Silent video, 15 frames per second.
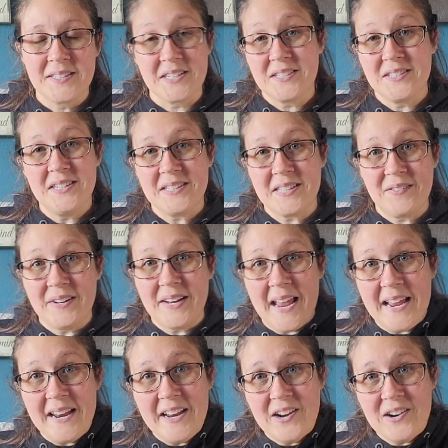60,
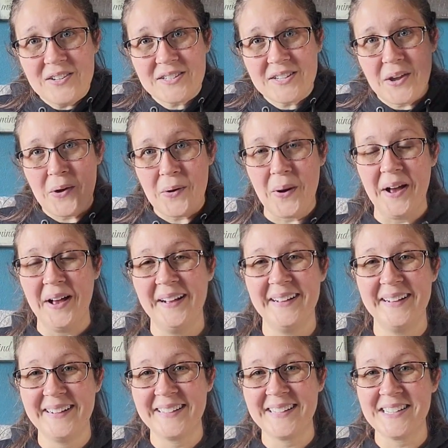70, 80 years ago.
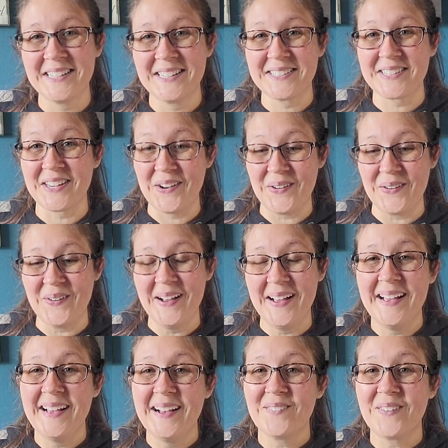So
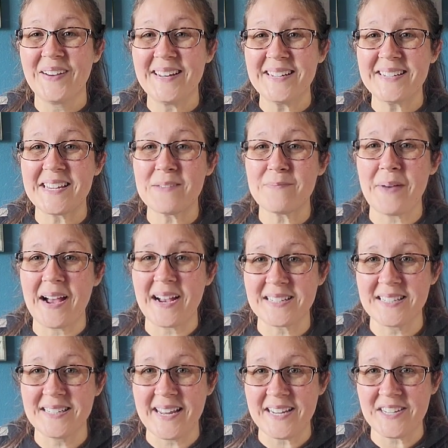we need to get
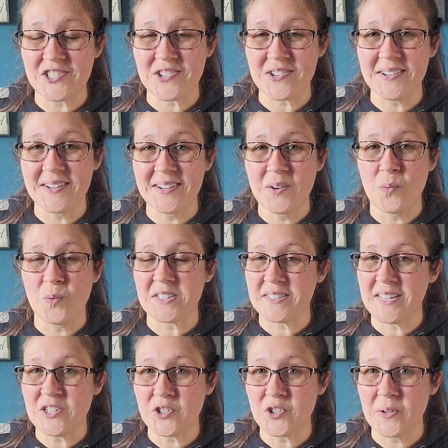back to nature.
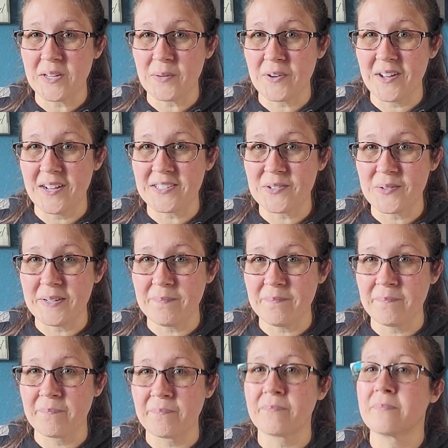What's nature doing that we're not
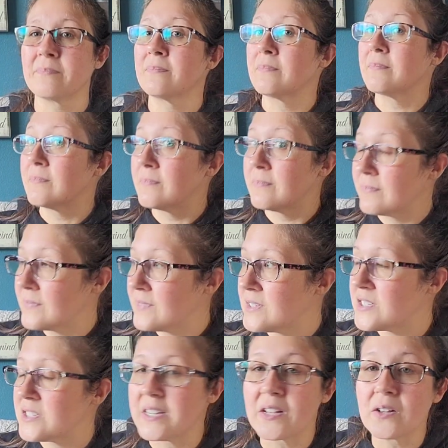doing?
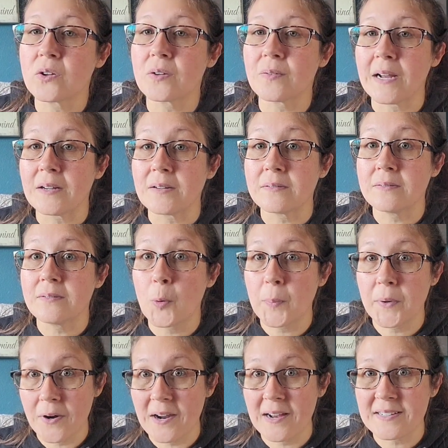Just take a look around.
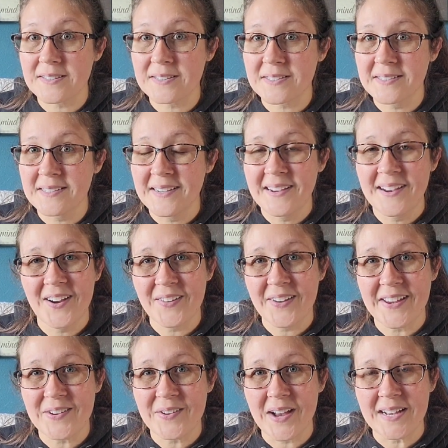Open your eyes.
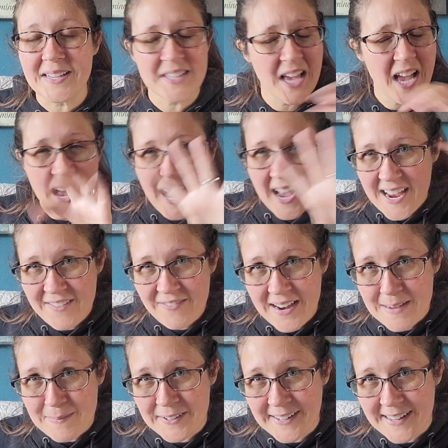Okay, you guys, I
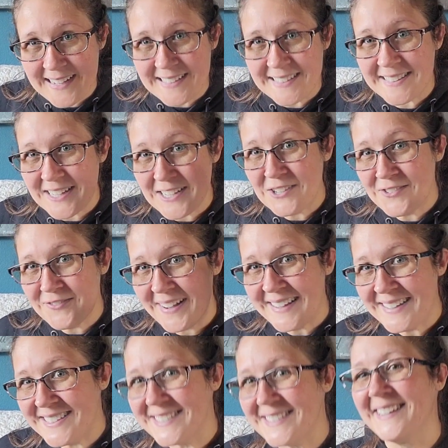rambled on
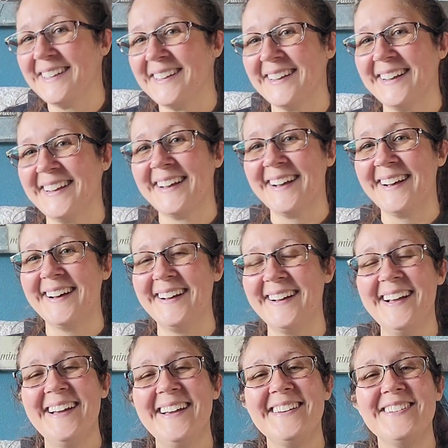so
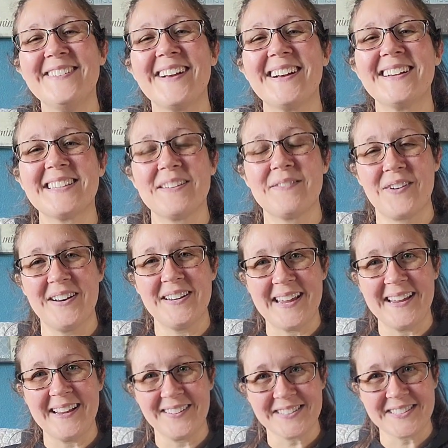much. You guys have a
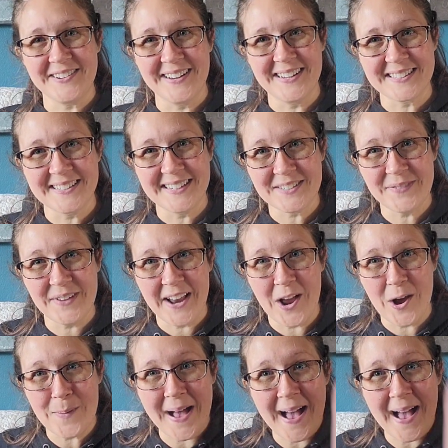great day, and I'll see you guys in the next video.